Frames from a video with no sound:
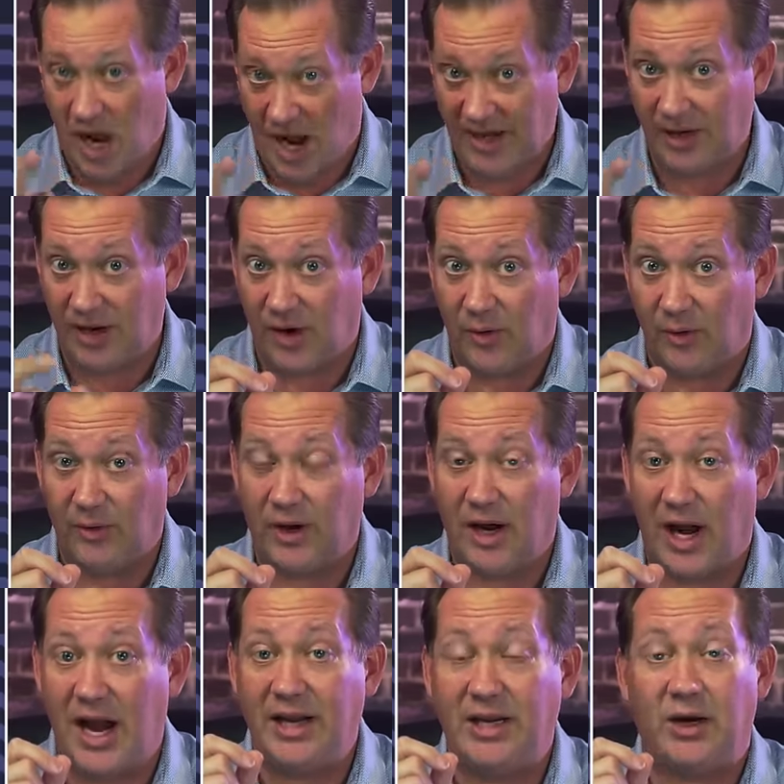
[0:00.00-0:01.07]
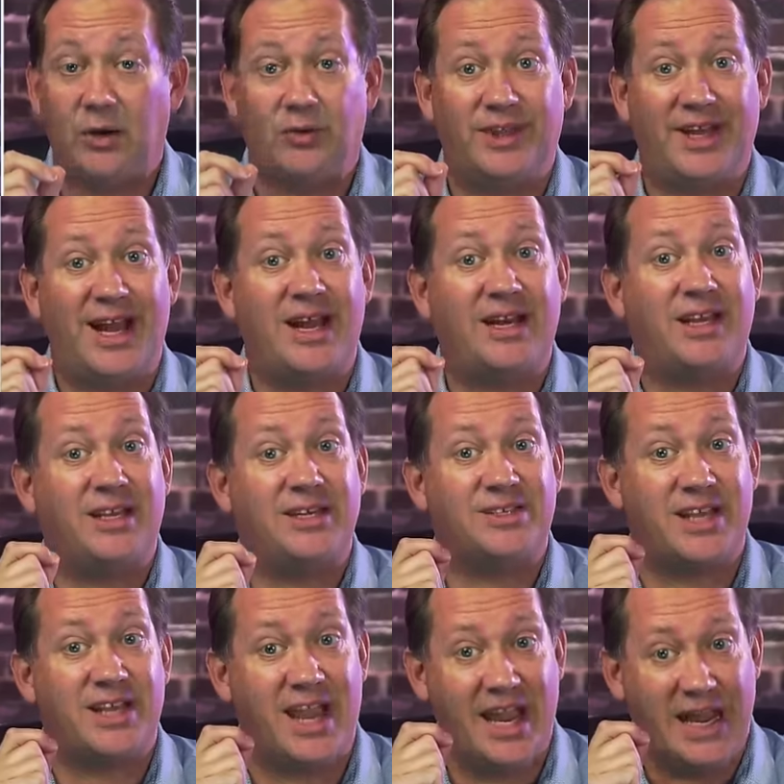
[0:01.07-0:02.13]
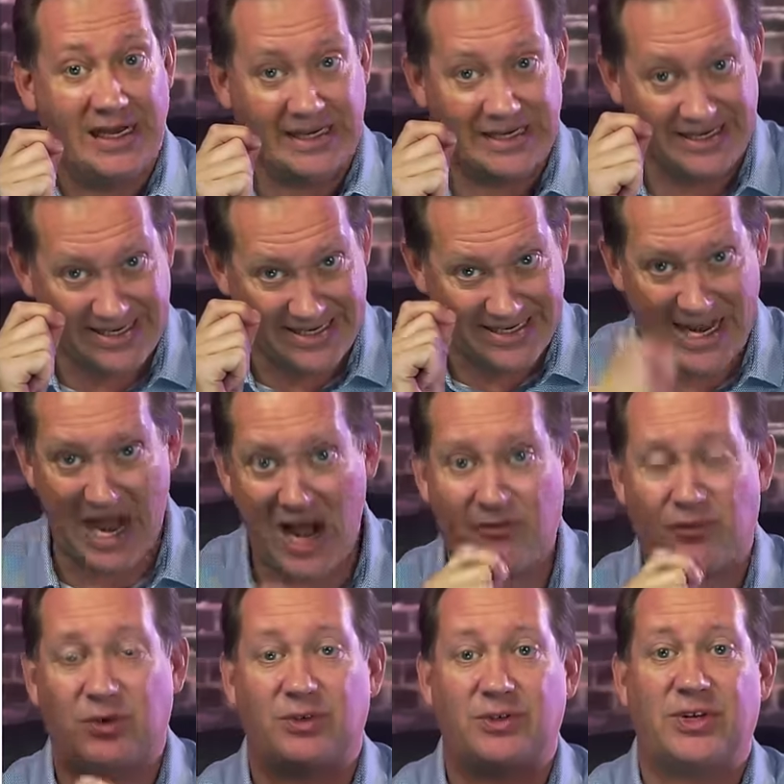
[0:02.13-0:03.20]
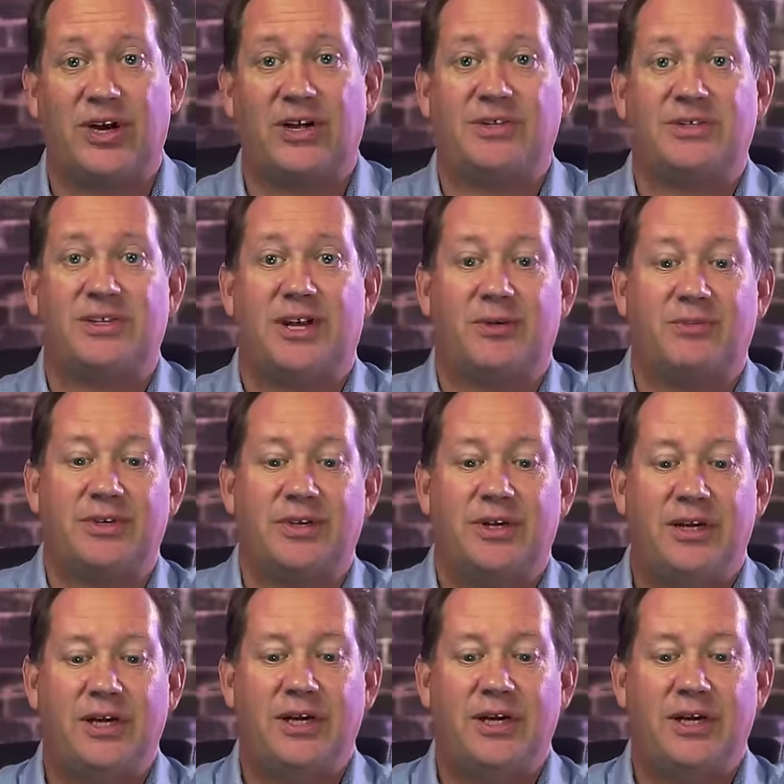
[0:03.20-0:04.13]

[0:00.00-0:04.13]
I know. That is a novel concept.